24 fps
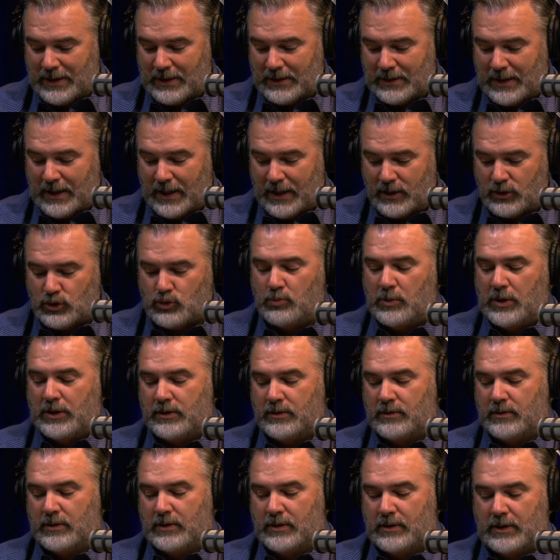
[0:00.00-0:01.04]
Engagement,
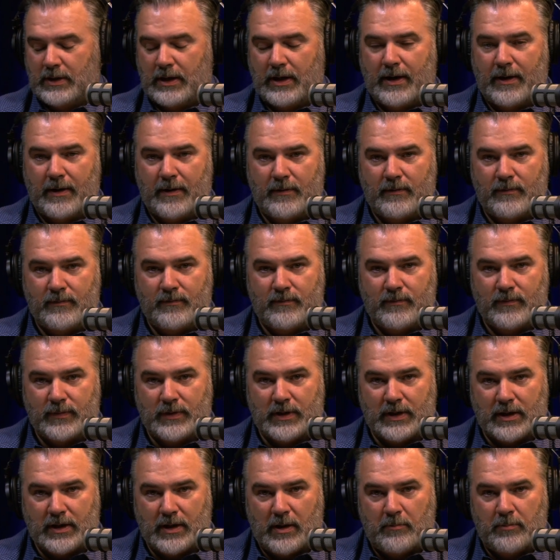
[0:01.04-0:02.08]

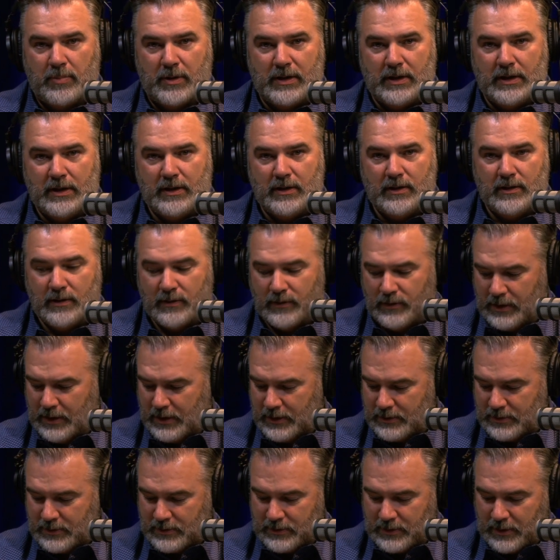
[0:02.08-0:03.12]
the company
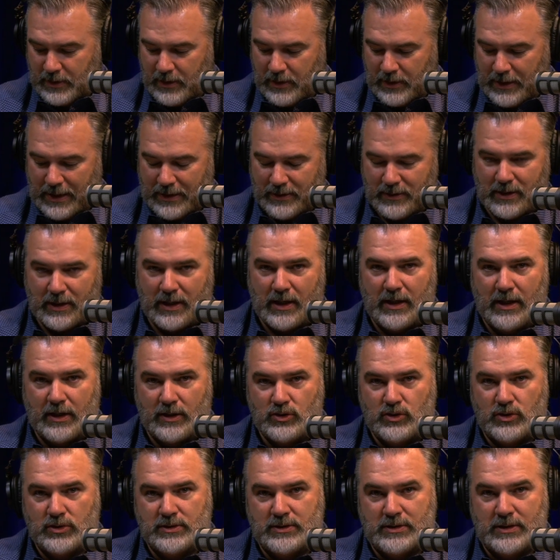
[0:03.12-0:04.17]
that had the
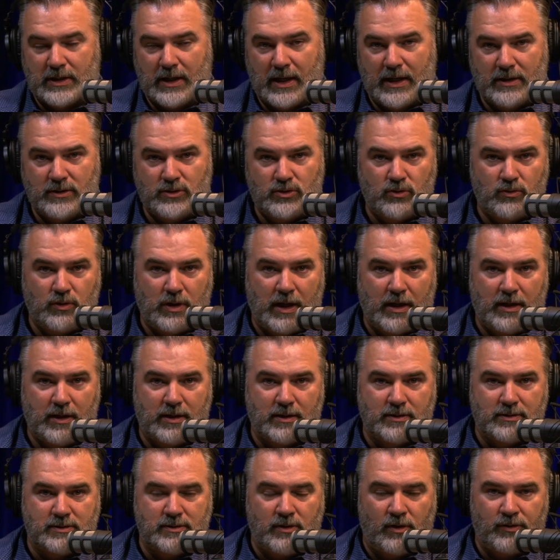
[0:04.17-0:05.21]
connections to K2K
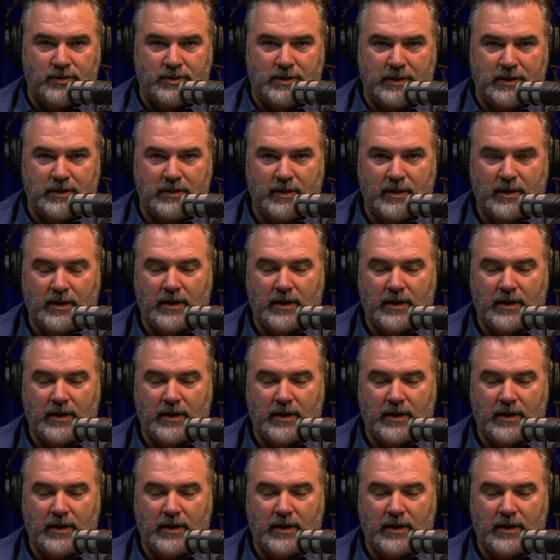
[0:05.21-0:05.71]
Consulting,